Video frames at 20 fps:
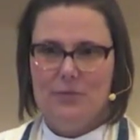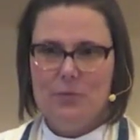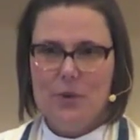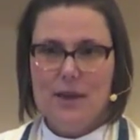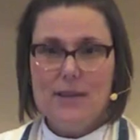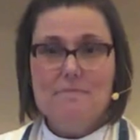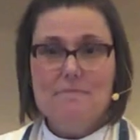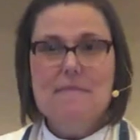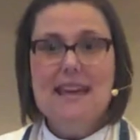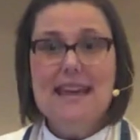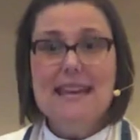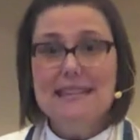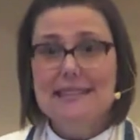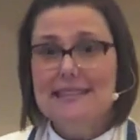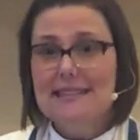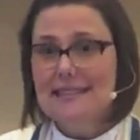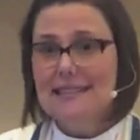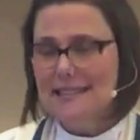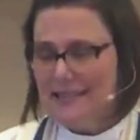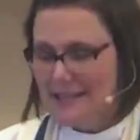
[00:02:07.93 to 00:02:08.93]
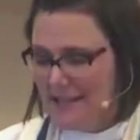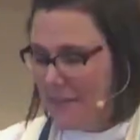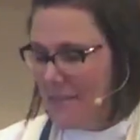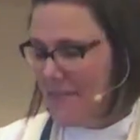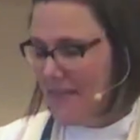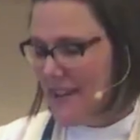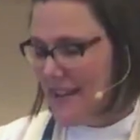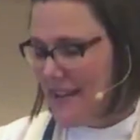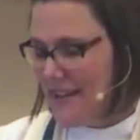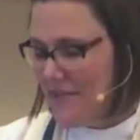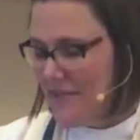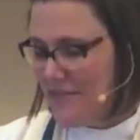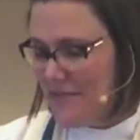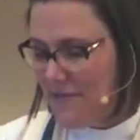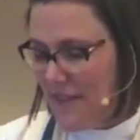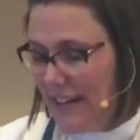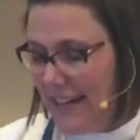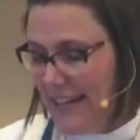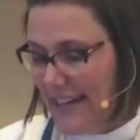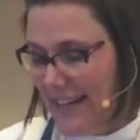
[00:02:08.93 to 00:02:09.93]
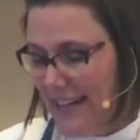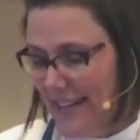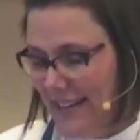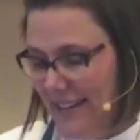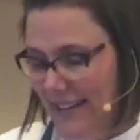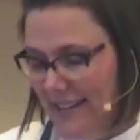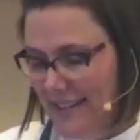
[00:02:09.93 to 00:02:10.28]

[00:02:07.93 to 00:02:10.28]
What makes something funny?